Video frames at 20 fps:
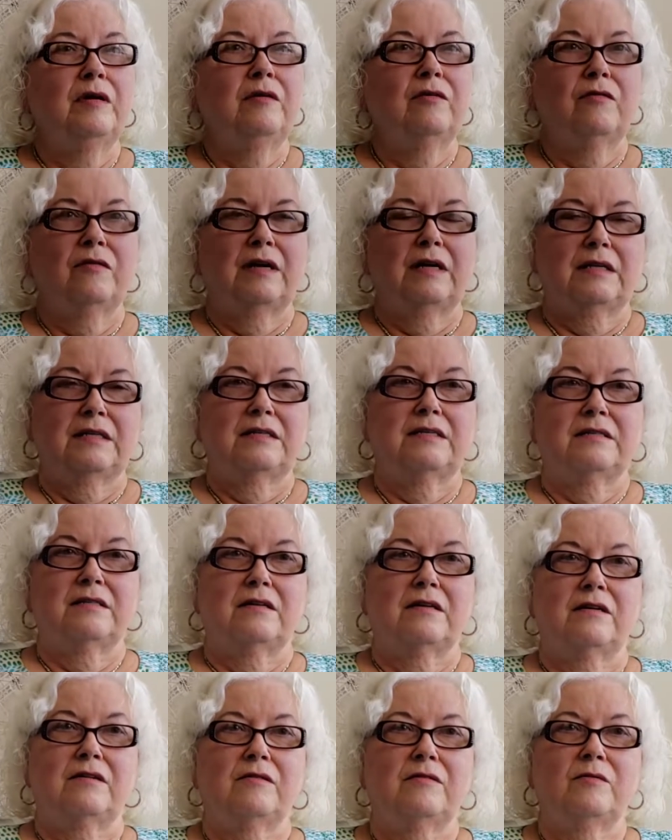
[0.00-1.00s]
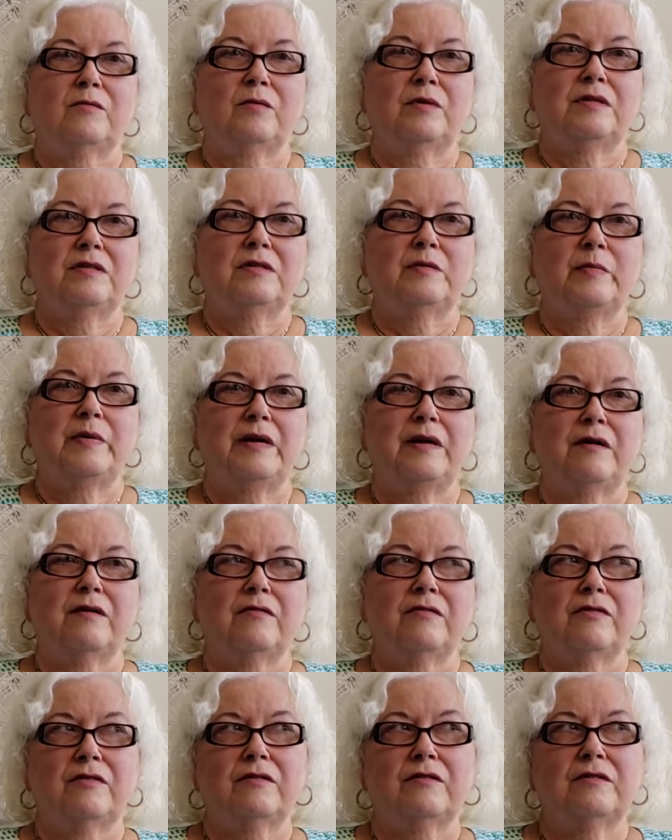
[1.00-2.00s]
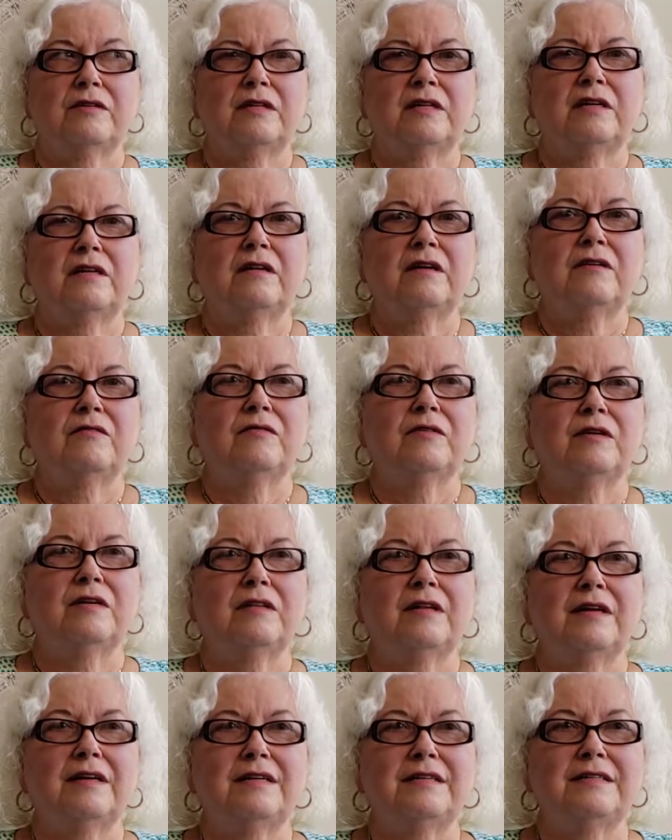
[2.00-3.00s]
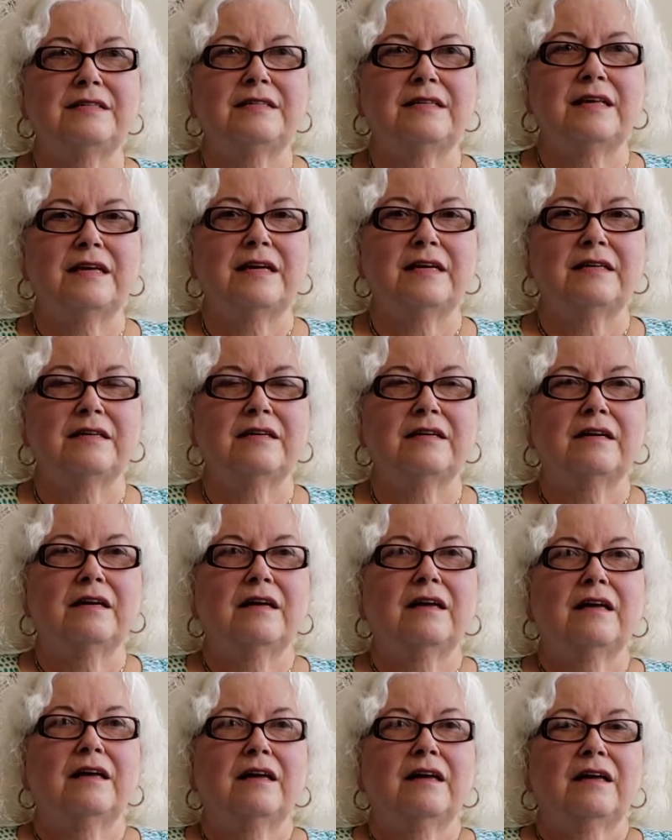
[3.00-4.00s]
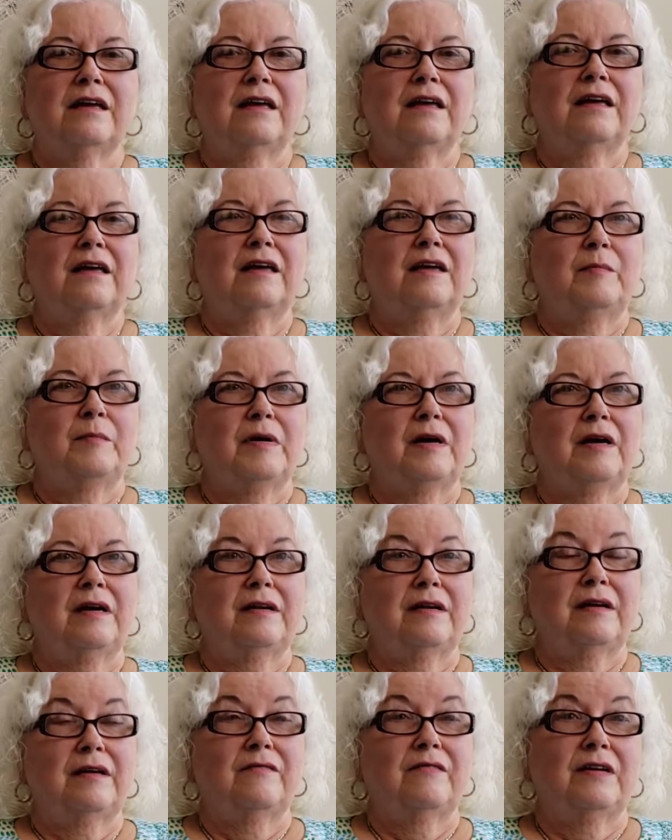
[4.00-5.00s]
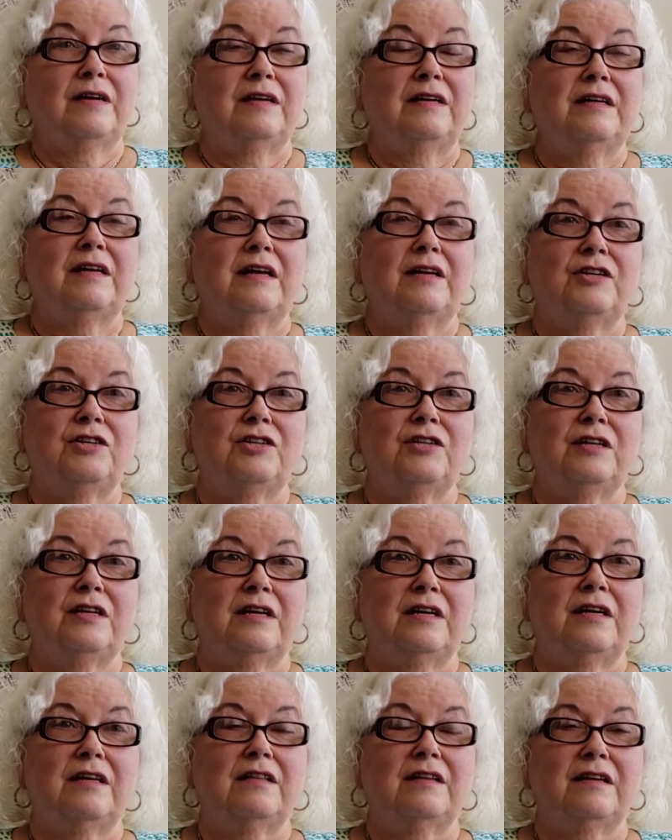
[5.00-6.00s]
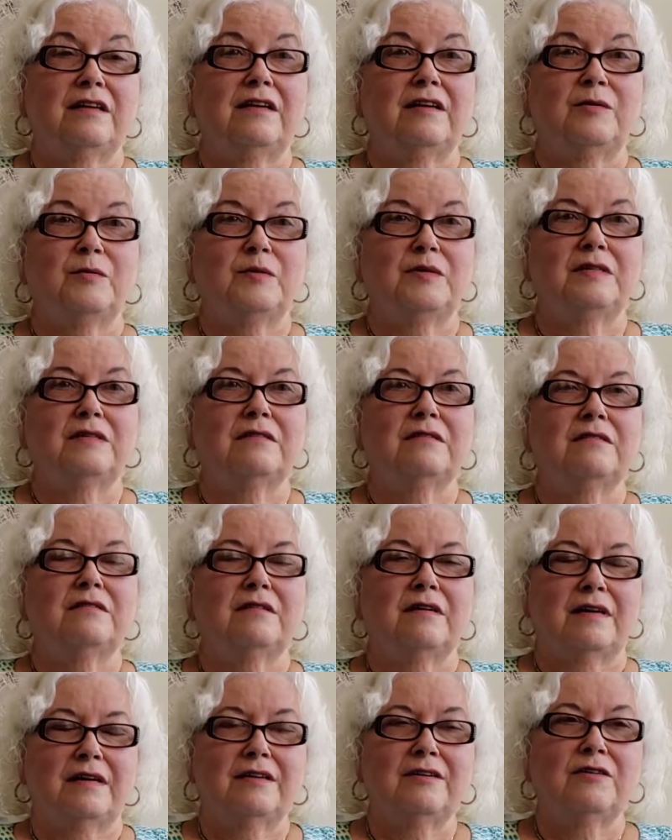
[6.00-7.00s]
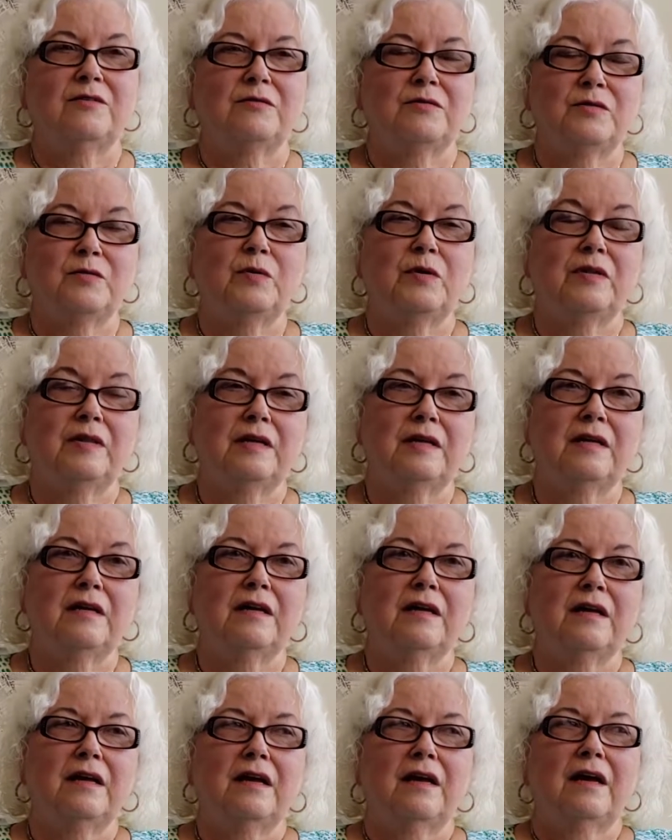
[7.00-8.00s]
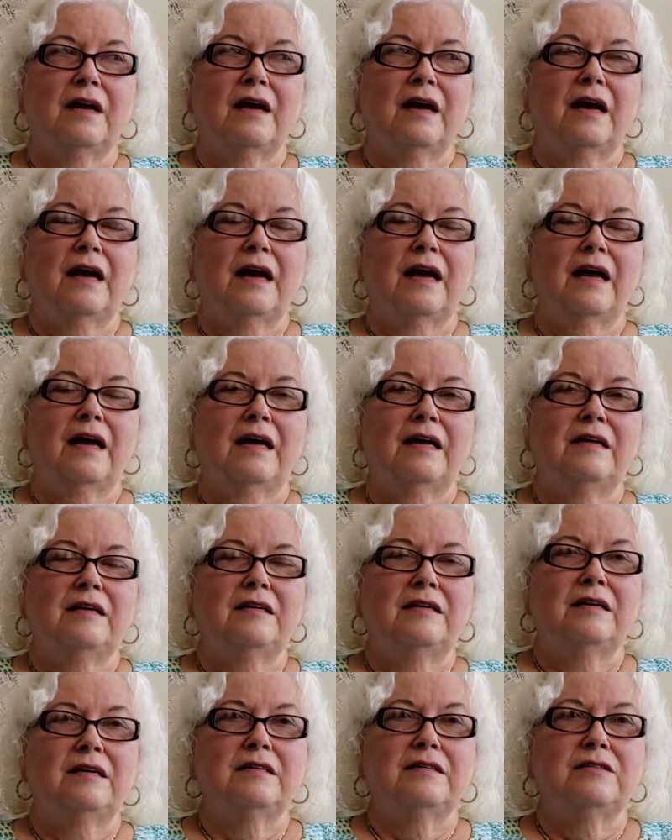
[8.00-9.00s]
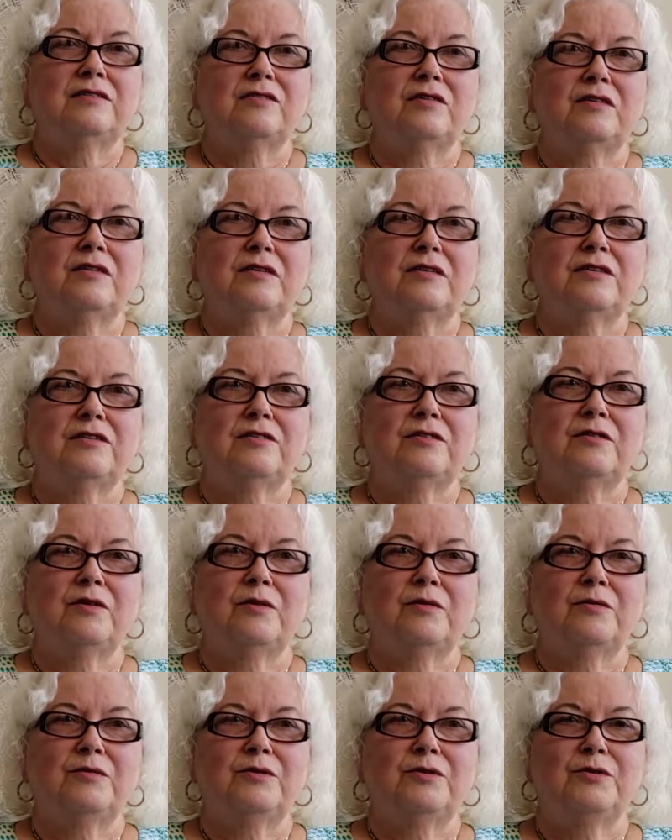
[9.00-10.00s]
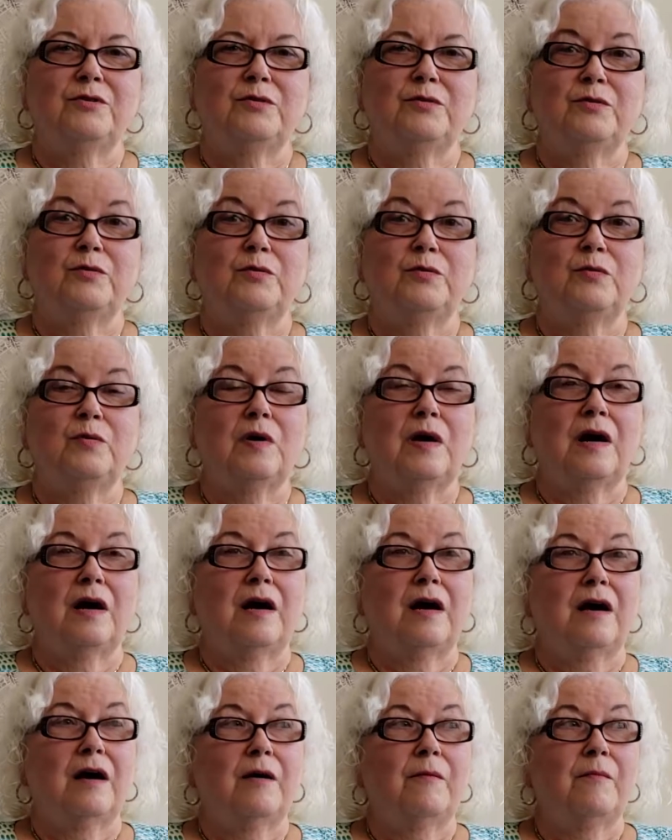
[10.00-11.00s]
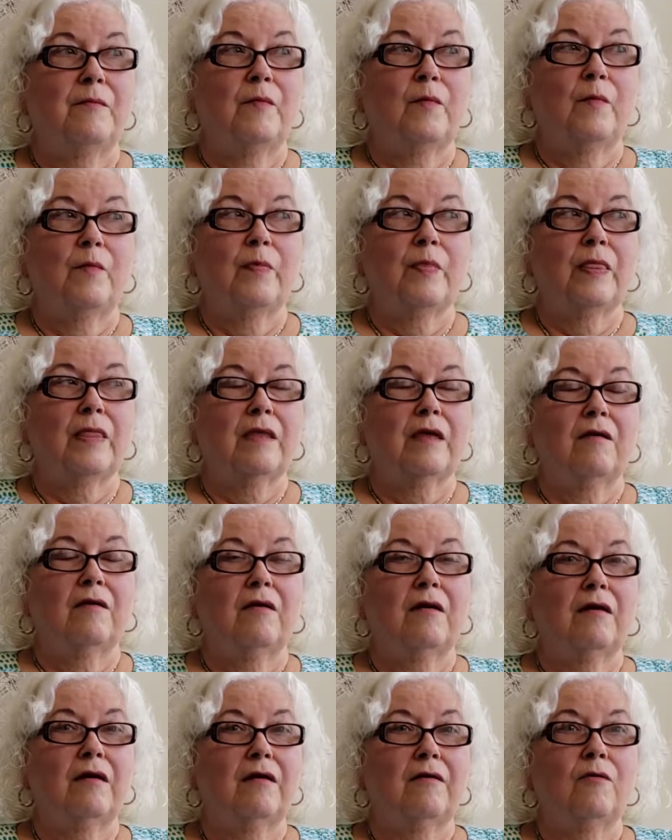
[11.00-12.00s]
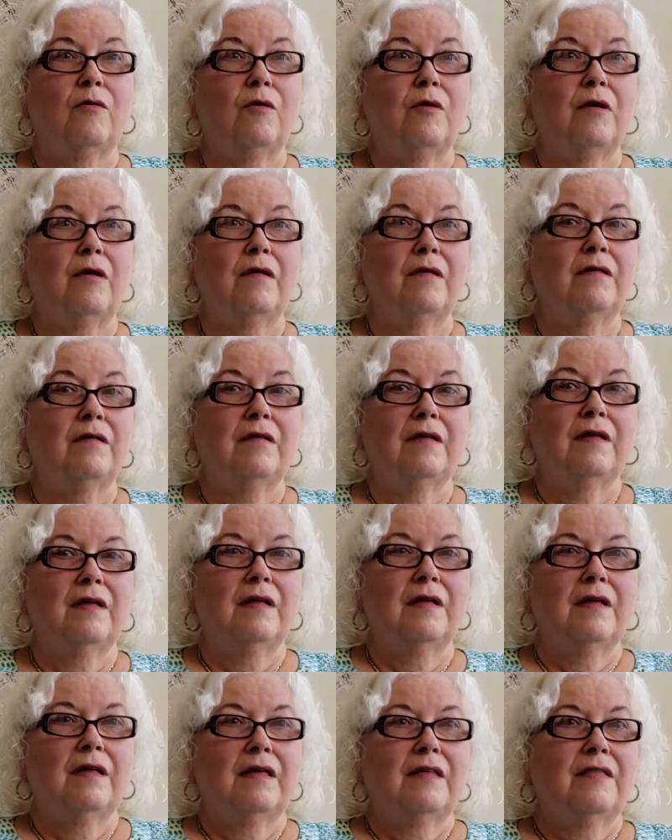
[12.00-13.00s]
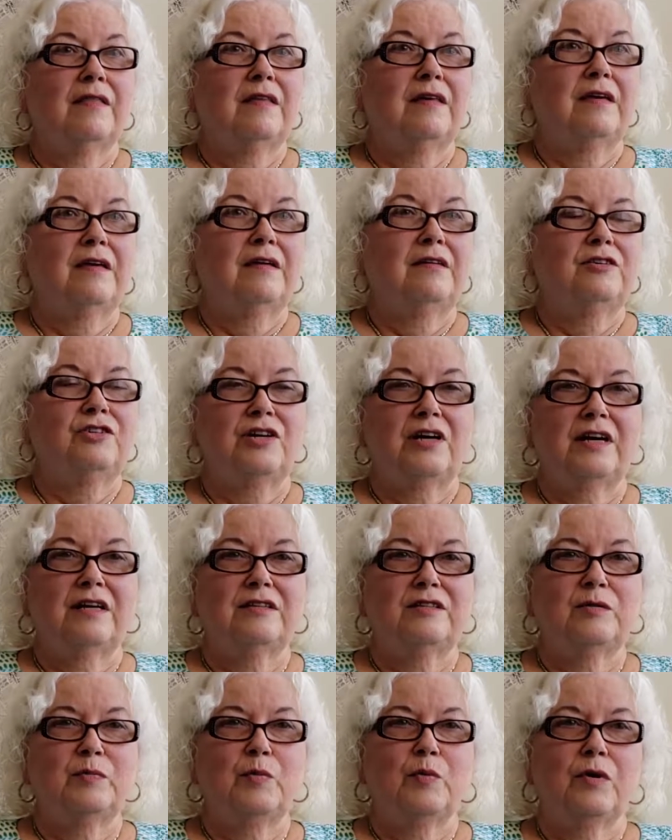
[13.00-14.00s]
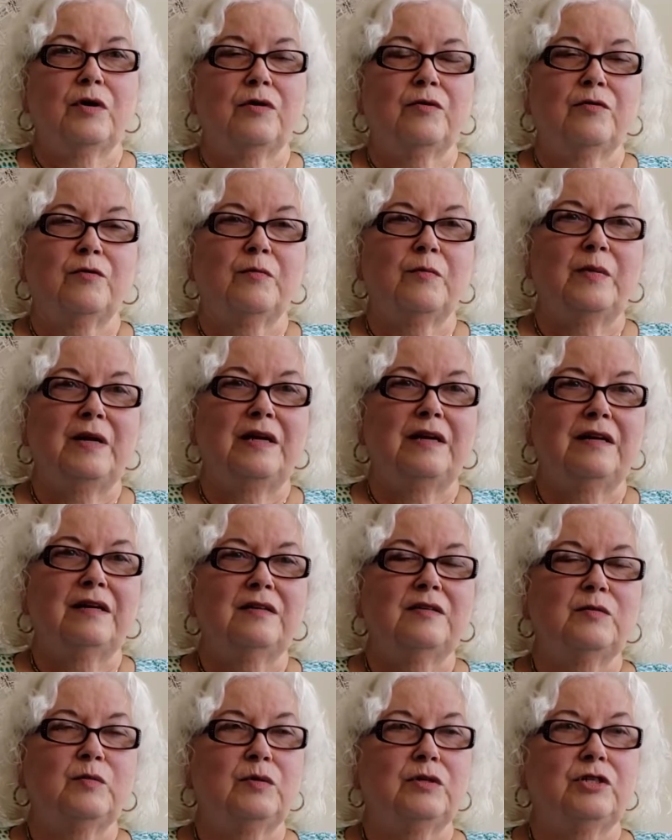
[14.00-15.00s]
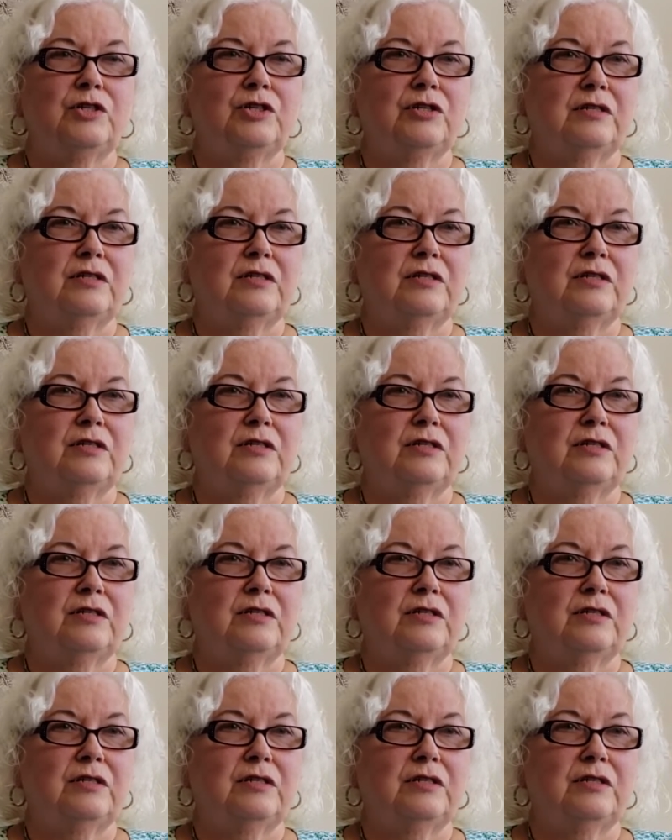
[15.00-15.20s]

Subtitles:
grandson was about 13, I realized that he might have ADHD, and then he was diagnosed with it. And I started to go to all the CHAD support group meetings, which